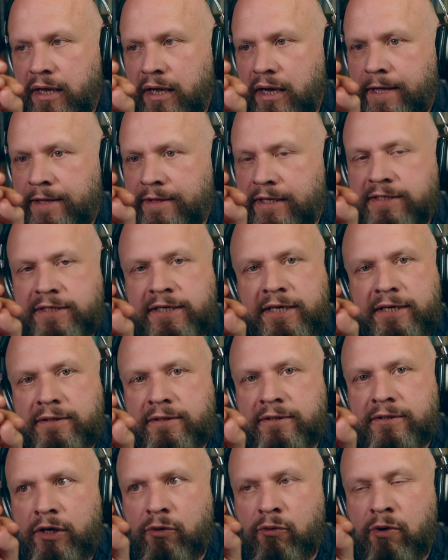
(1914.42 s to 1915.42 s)
And that's it.
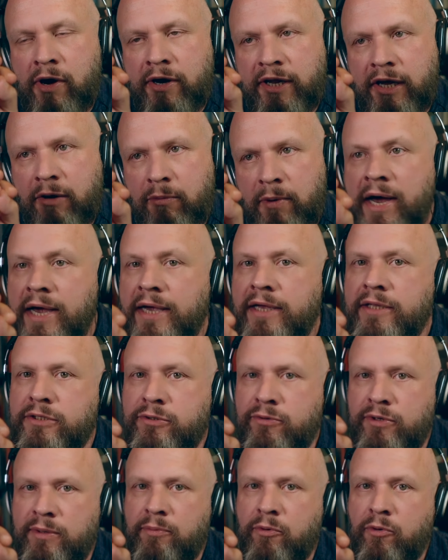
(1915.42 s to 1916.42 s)
You are required
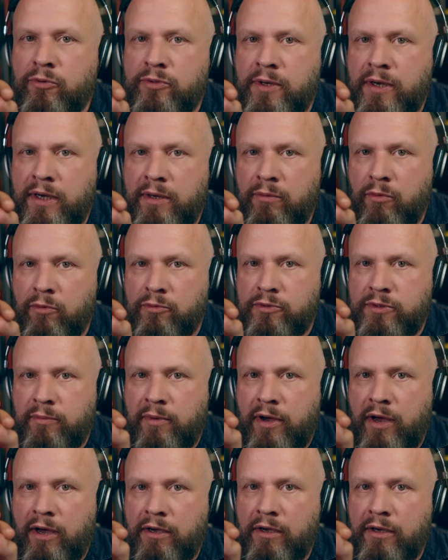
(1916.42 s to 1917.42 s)
to report high
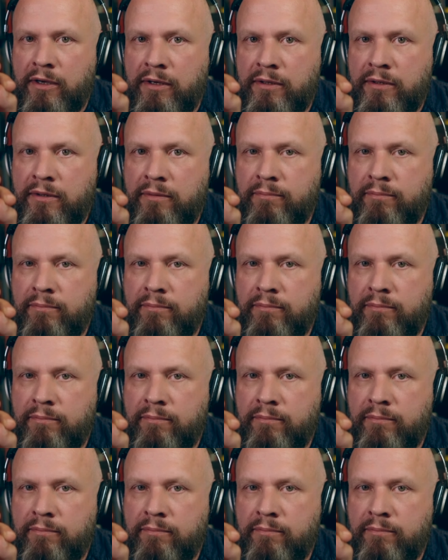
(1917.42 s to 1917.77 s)
watermark,